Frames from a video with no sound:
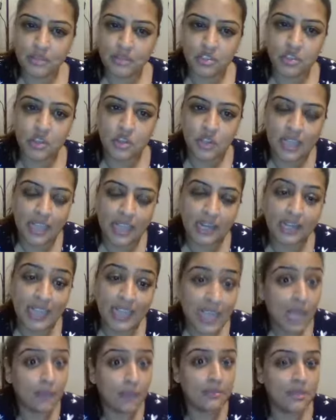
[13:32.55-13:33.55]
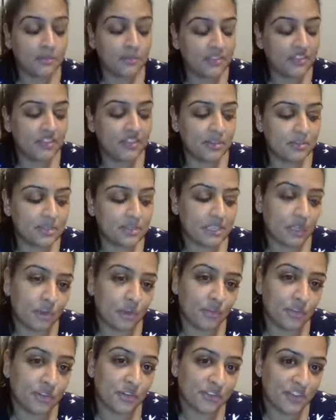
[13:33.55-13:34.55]
so you can get up to 50% off
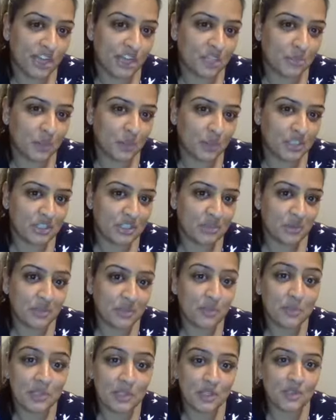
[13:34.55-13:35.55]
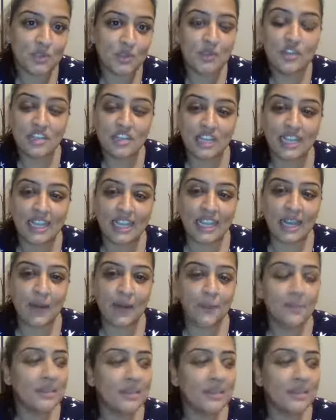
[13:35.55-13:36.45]
your first box as well, so make sure you check it out.